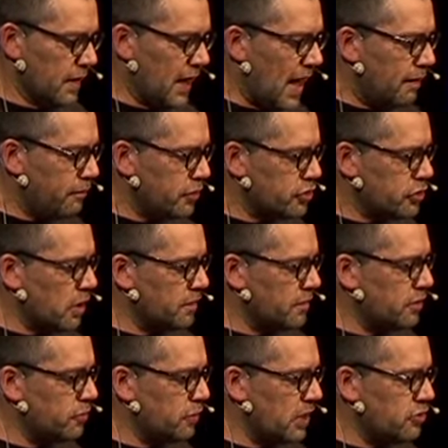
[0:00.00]
the average
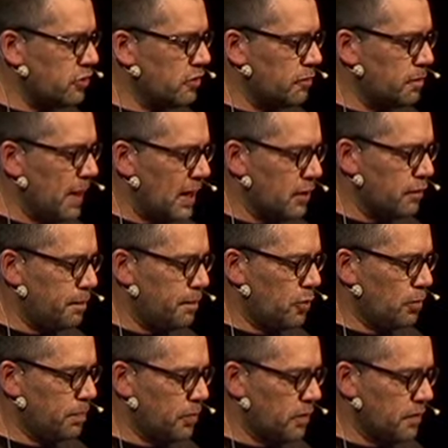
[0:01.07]
concentration span of
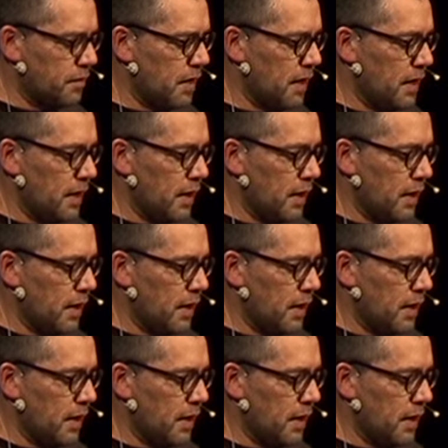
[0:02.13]
pupils